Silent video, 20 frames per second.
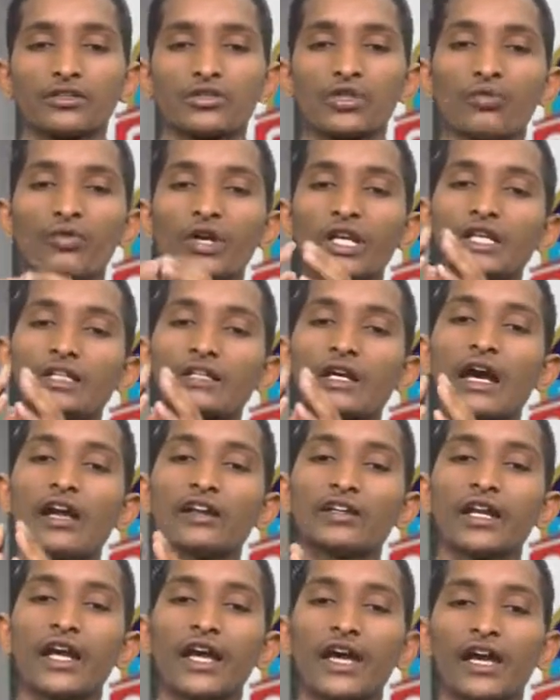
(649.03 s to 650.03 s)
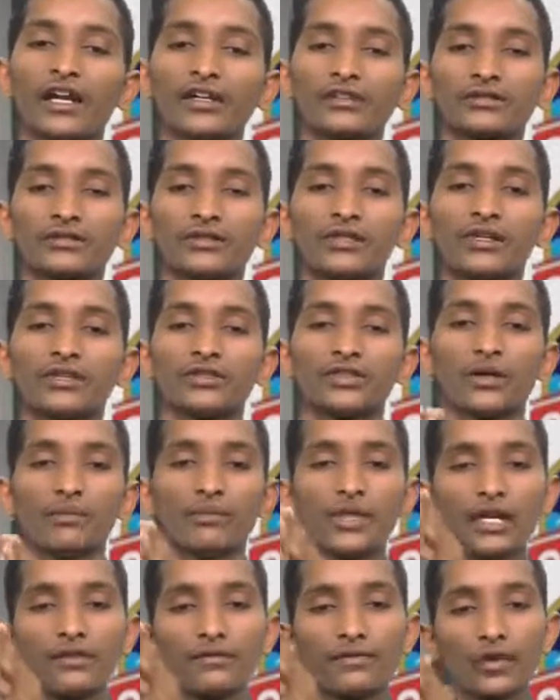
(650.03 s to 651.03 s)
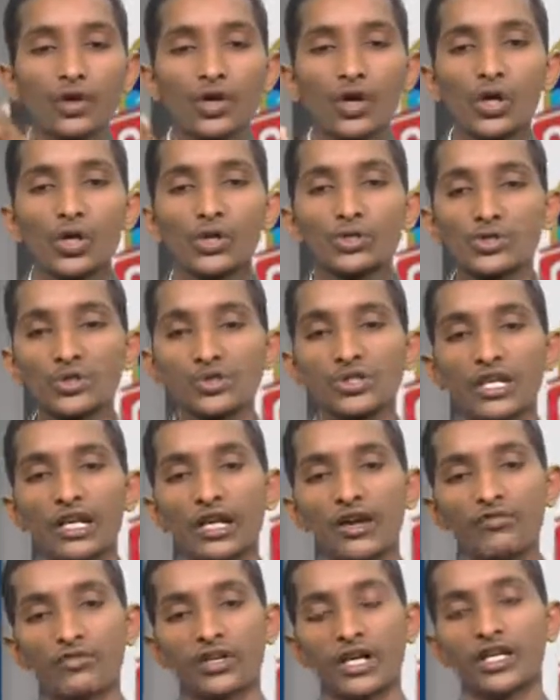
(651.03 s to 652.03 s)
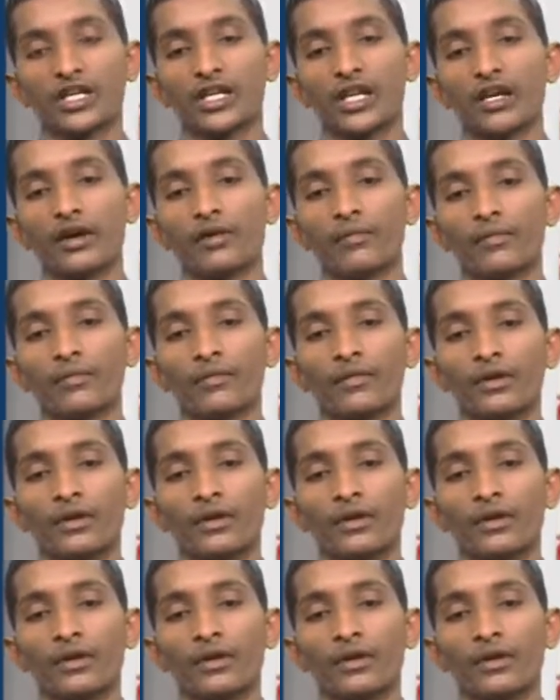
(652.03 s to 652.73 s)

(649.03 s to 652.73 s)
So when it contracts, the blood flows to the left atrium,